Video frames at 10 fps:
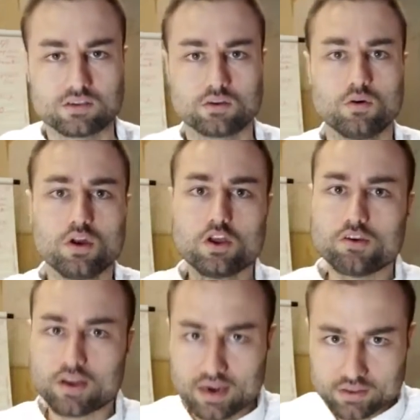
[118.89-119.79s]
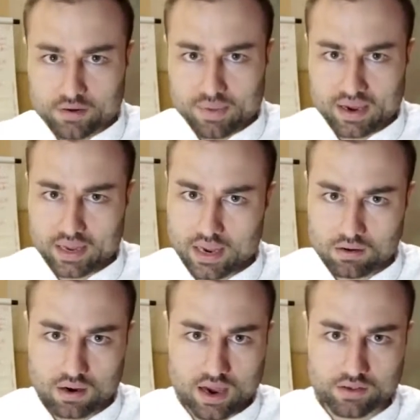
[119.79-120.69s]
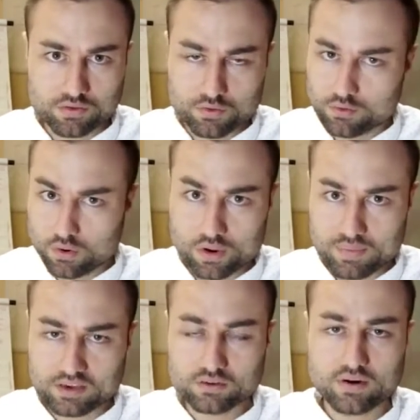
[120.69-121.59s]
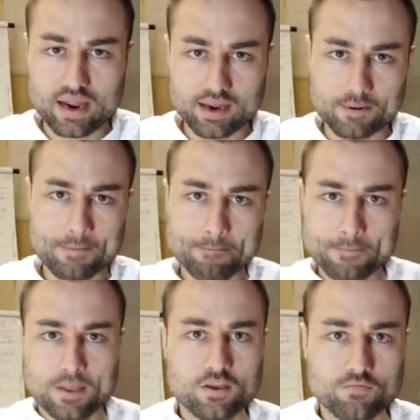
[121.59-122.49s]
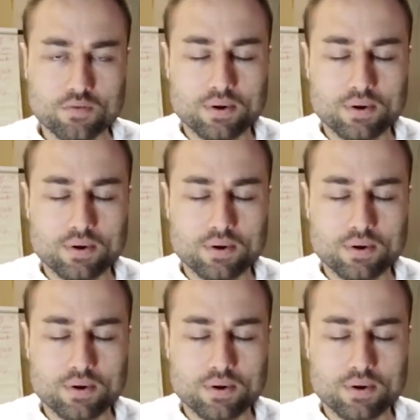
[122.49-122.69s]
So you connect your bank account either through Coinbase or Kraken. You've